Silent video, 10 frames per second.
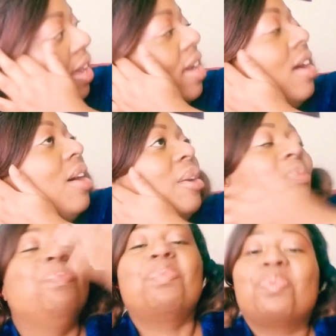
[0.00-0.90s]

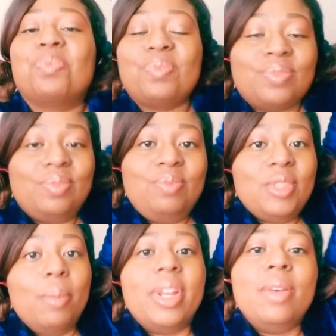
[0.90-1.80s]

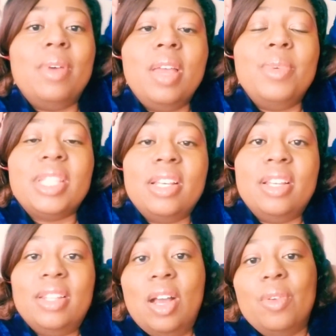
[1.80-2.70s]
But it was
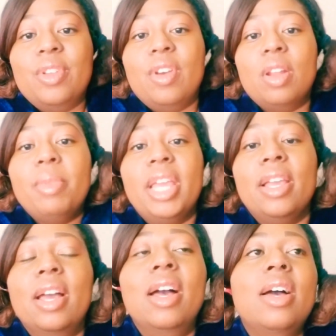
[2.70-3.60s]
good, though. You know what I
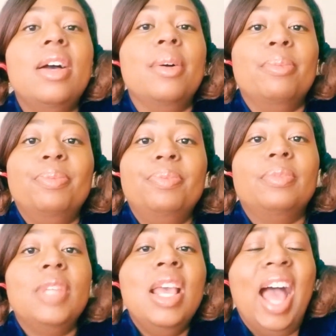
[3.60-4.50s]
mean? I
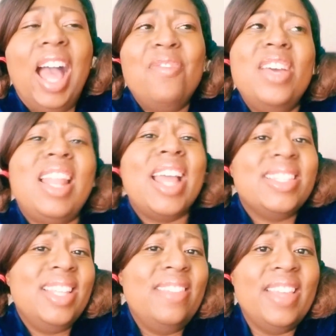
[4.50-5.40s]
feel
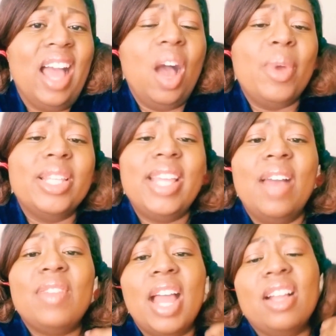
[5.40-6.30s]
like Cynthia always
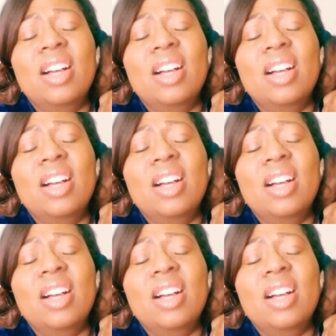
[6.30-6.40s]
have like